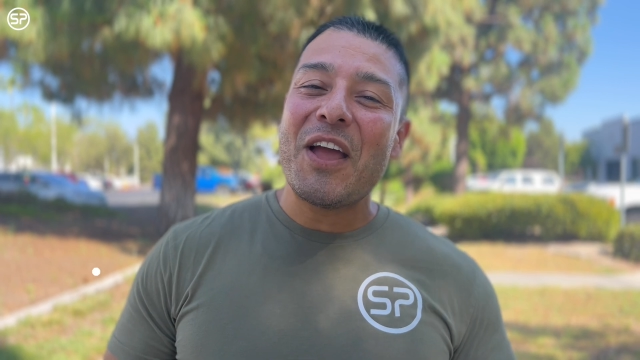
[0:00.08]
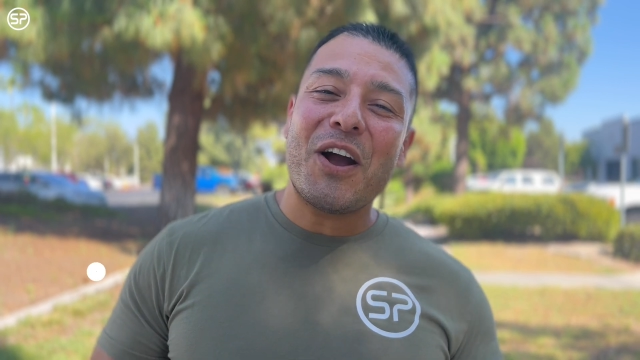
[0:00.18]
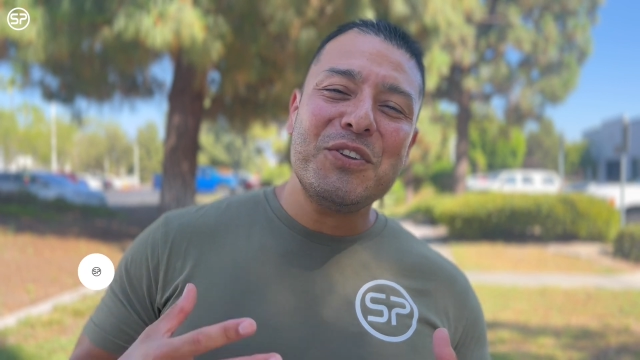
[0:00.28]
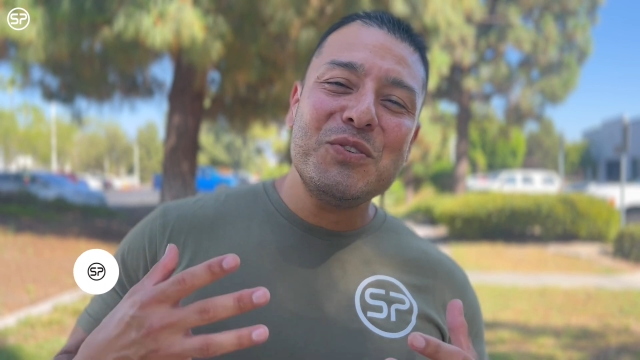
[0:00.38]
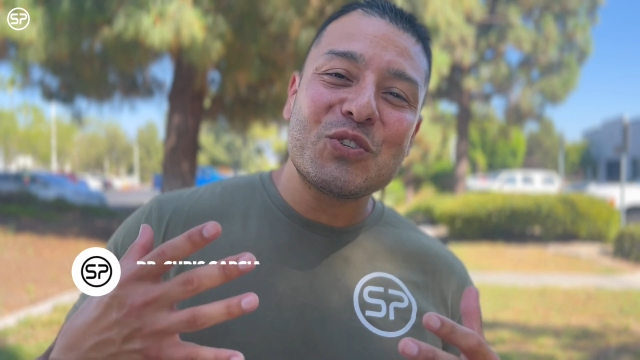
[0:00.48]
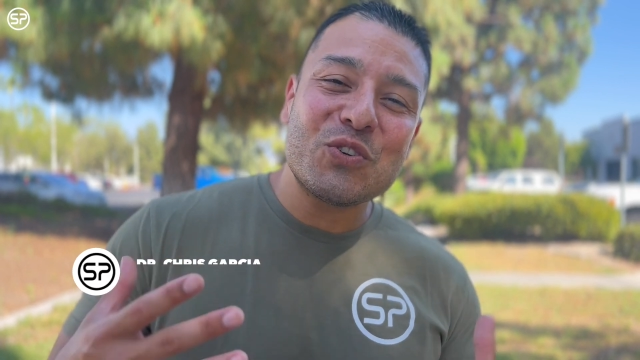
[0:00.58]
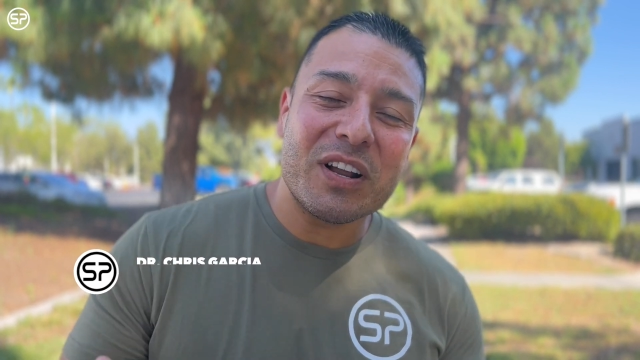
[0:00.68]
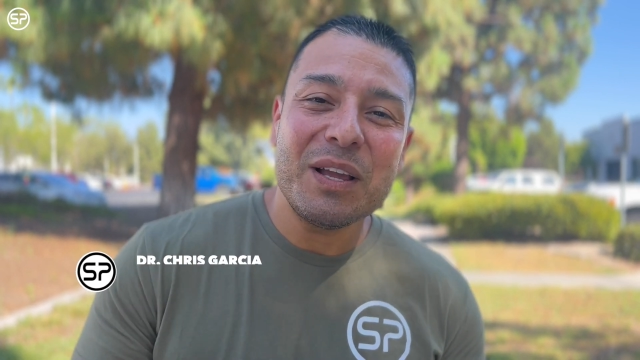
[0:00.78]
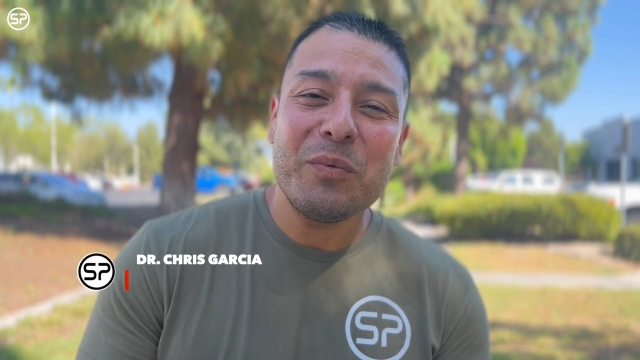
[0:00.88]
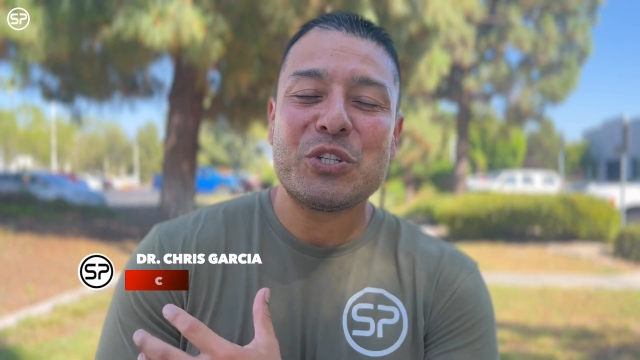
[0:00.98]
Are you
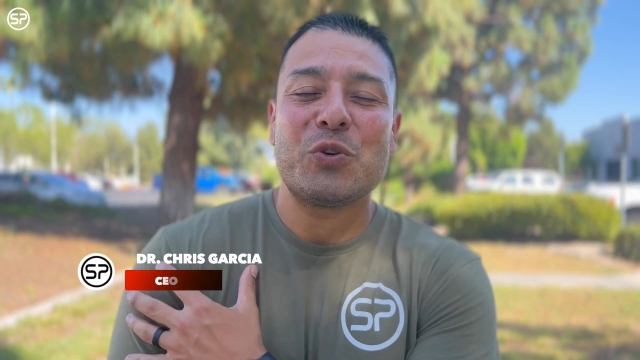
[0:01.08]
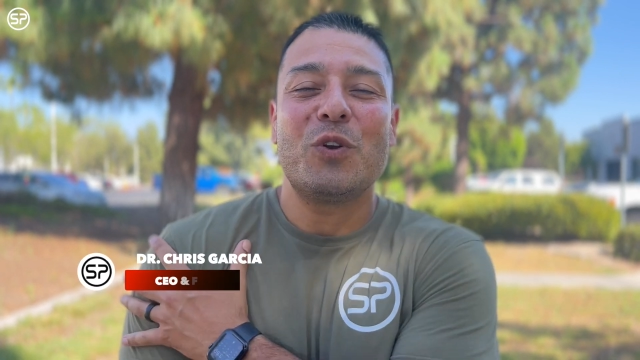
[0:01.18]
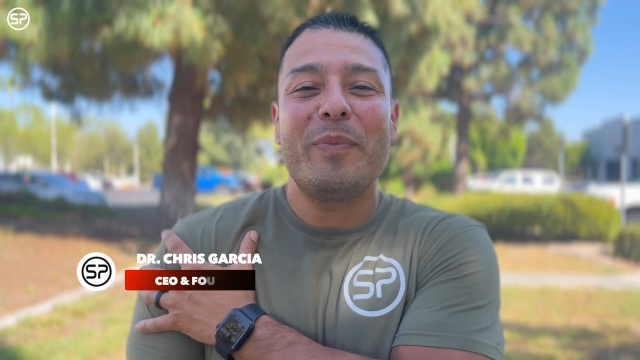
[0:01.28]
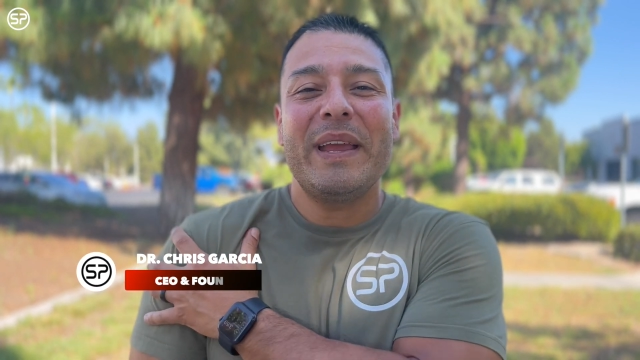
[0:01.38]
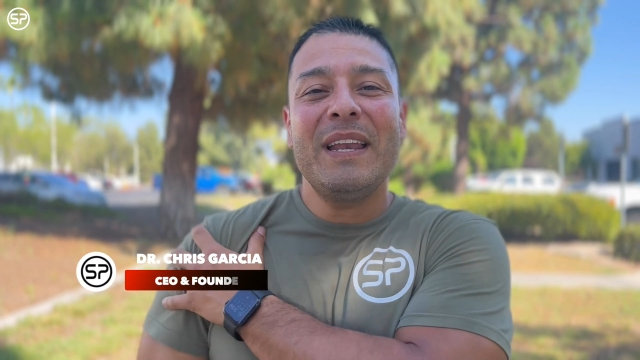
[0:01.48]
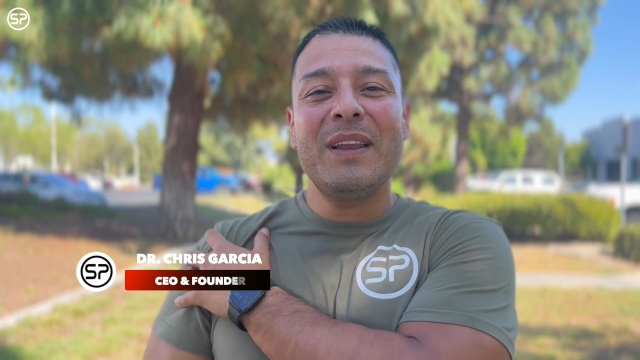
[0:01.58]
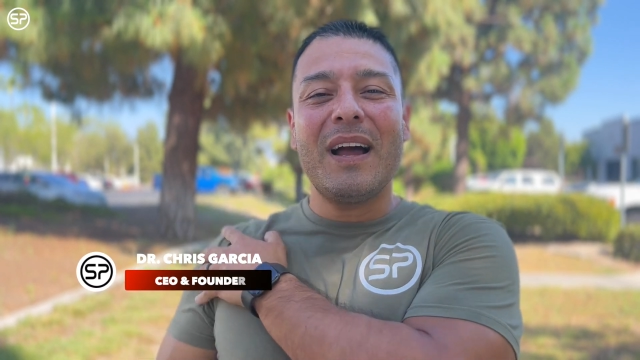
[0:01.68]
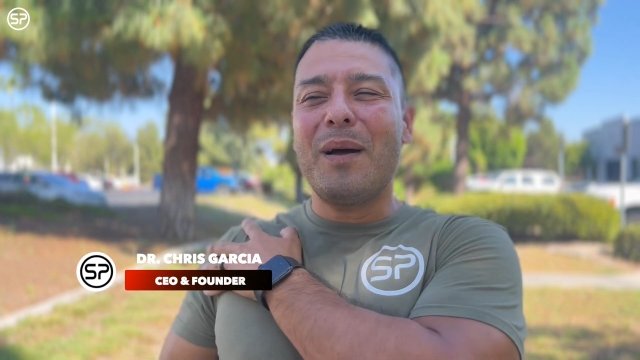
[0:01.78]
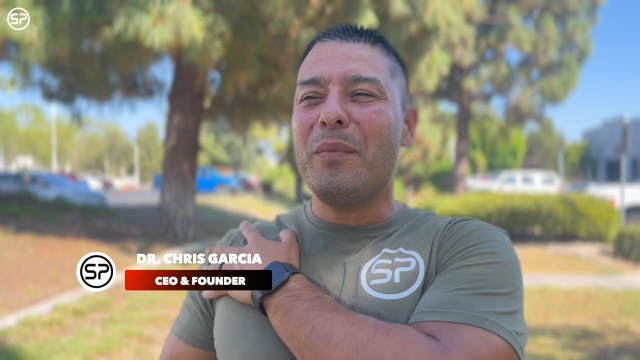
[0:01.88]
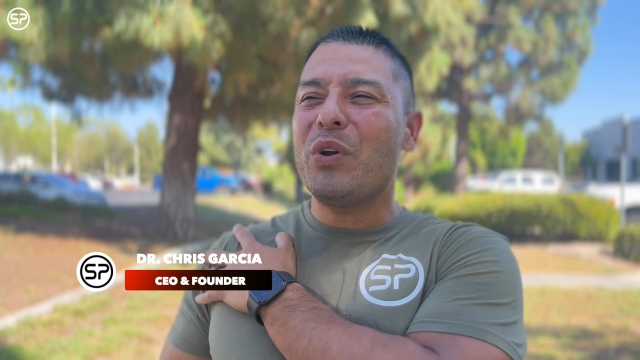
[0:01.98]
struggling with shoulder pain
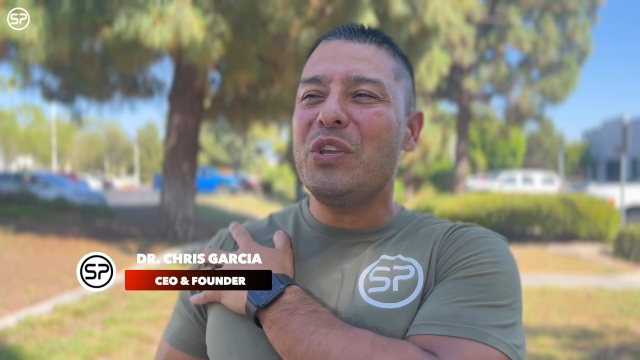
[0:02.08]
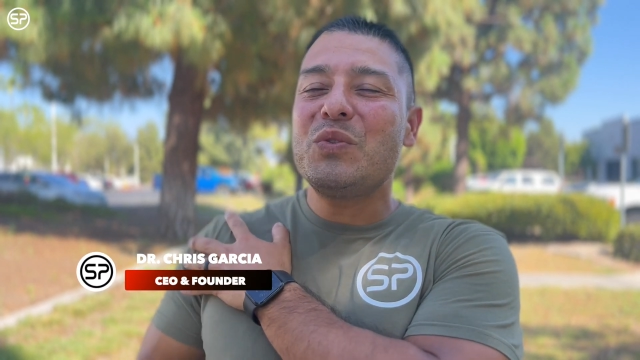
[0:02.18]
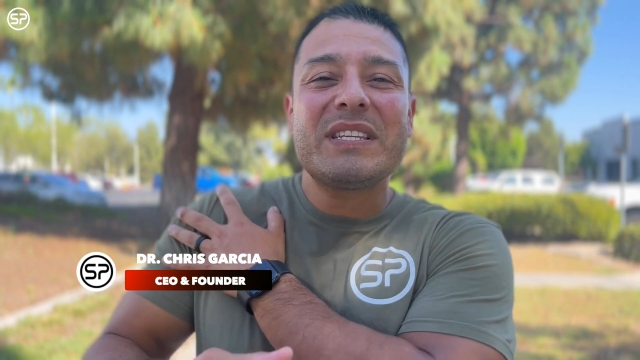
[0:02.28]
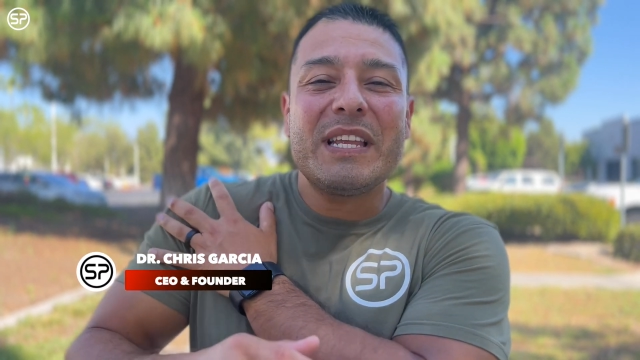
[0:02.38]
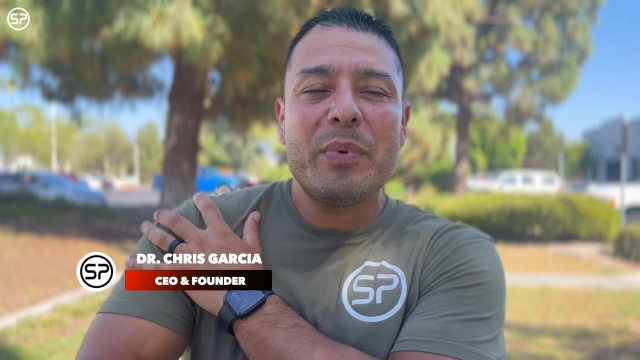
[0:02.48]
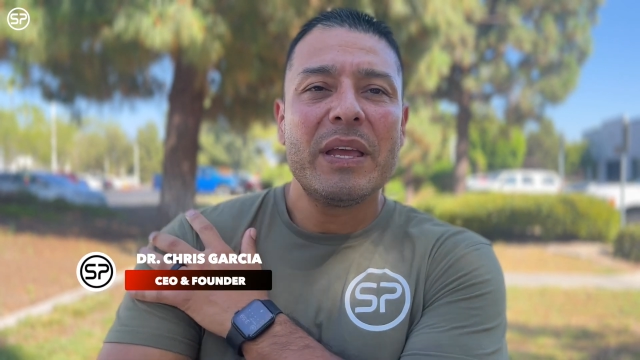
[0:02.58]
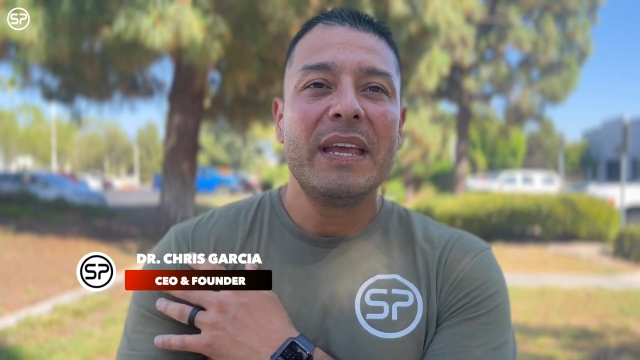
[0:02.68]
when you sleep?